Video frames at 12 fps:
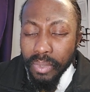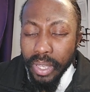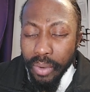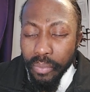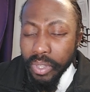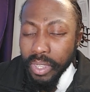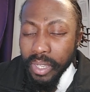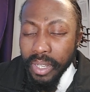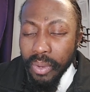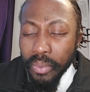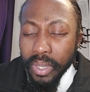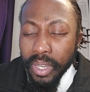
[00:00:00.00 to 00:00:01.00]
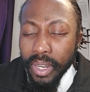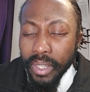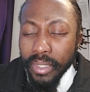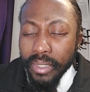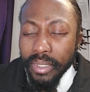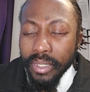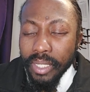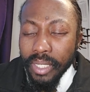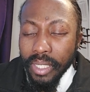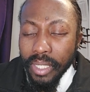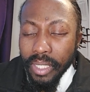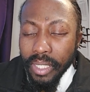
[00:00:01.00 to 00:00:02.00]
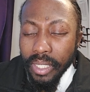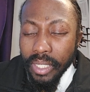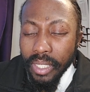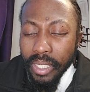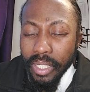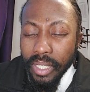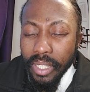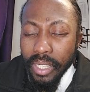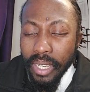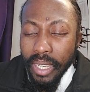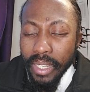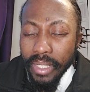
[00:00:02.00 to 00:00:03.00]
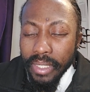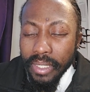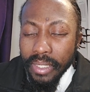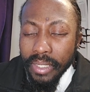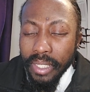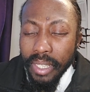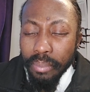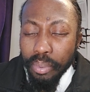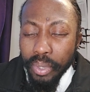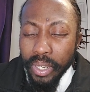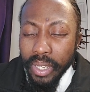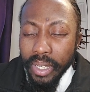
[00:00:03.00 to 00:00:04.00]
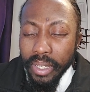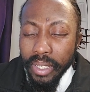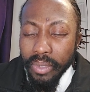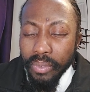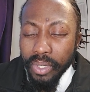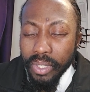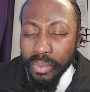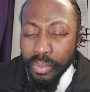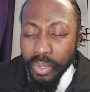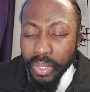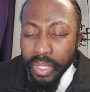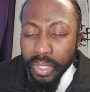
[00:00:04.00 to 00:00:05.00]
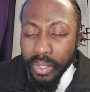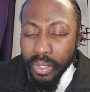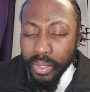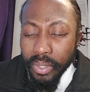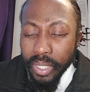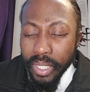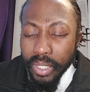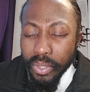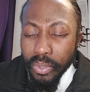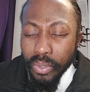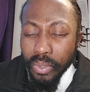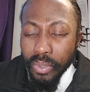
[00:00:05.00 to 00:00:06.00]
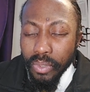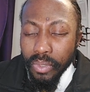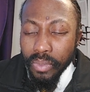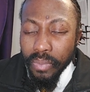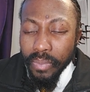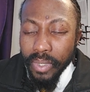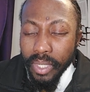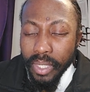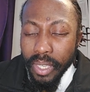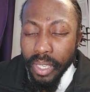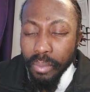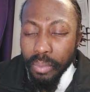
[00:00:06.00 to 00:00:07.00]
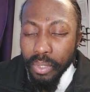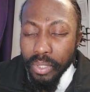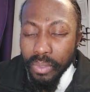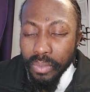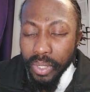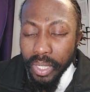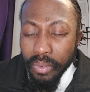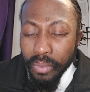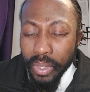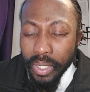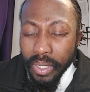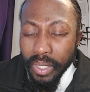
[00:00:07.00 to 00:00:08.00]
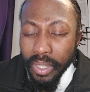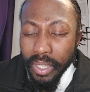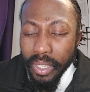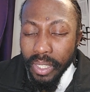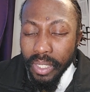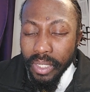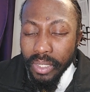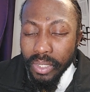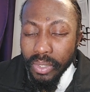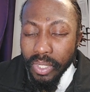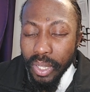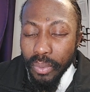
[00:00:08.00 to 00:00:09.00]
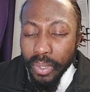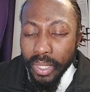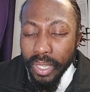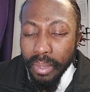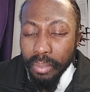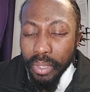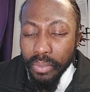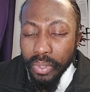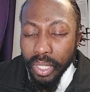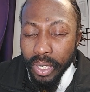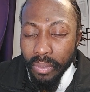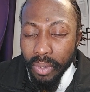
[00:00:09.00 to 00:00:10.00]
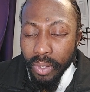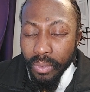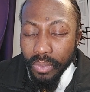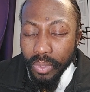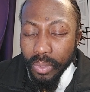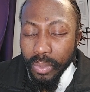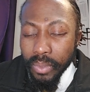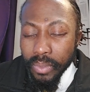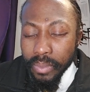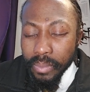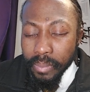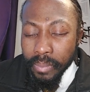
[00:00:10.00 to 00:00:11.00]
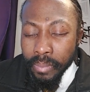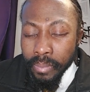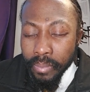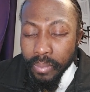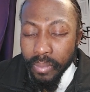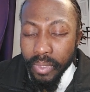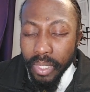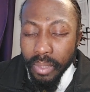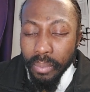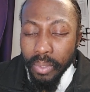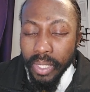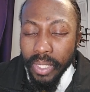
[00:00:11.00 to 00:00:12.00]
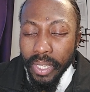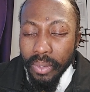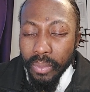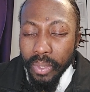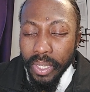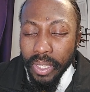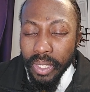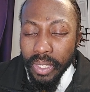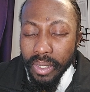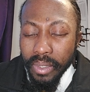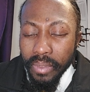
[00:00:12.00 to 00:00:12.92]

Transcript: everything that we are and i pray even this morning dear lord that you help us to forgive one another so that we can be forgiven of you i pray that we